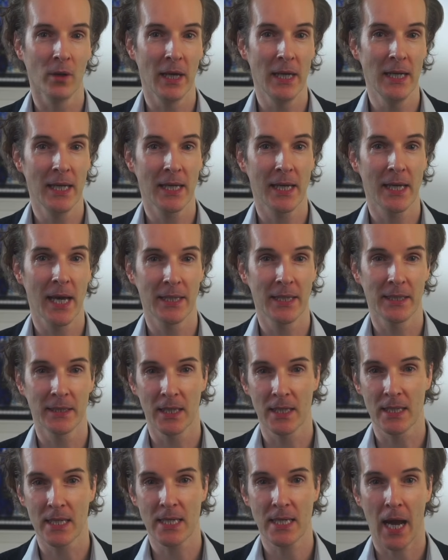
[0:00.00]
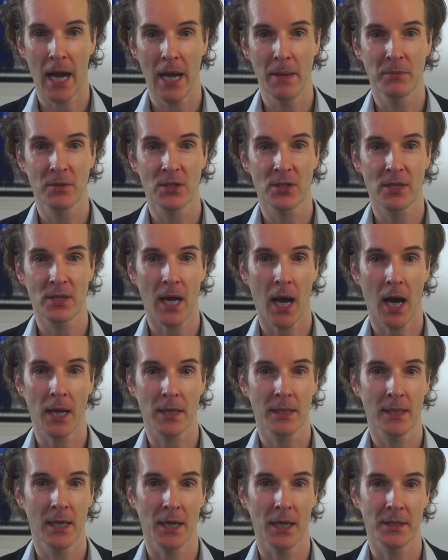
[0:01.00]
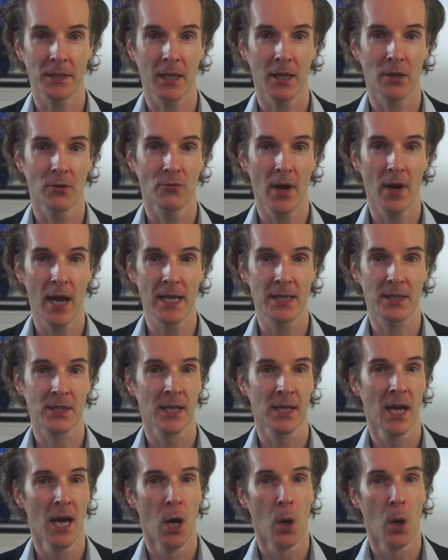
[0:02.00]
indicated it's time to start cutting rates.